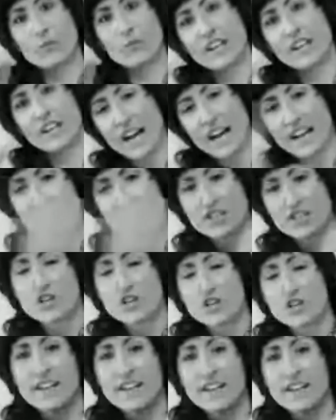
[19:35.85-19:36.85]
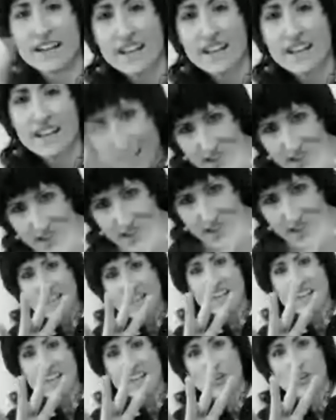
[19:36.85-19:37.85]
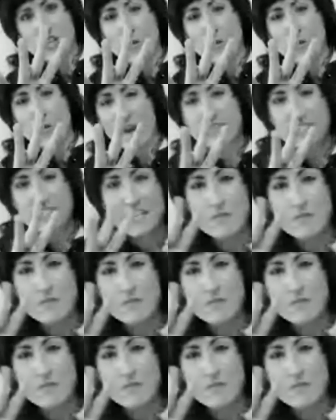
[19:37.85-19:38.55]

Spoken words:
We can kind of treat UFC